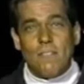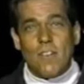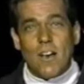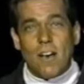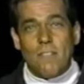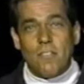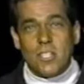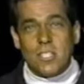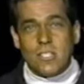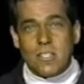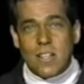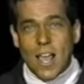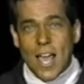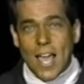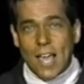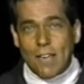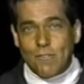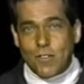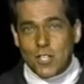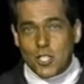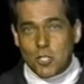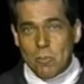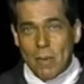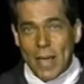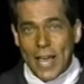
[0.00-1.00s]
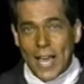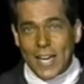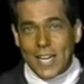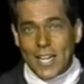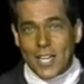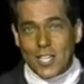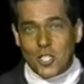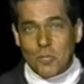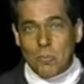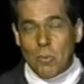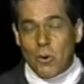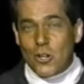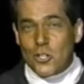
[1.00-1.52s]
of his life has made
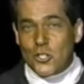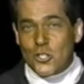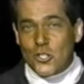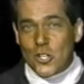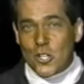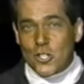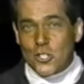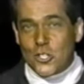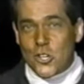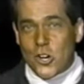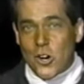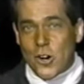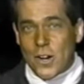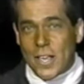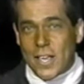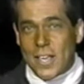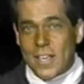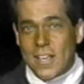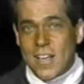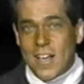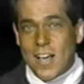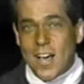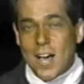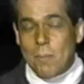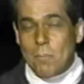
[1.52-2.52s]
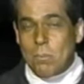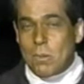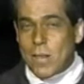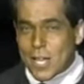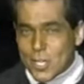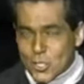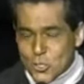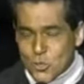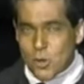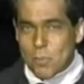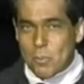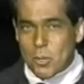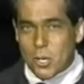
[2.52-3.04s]
his personal journey a
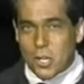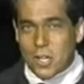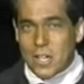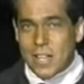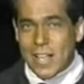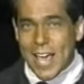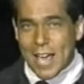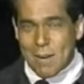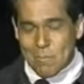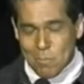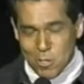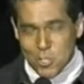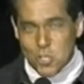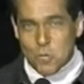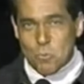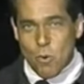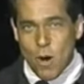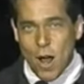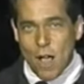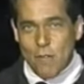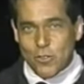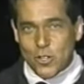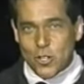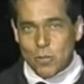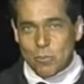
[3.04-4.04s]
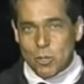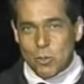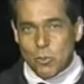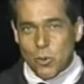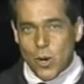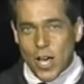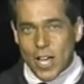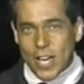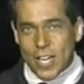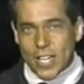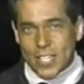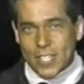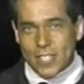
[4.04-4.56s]
pleasurable and most profitable
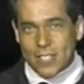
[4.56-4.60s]
one.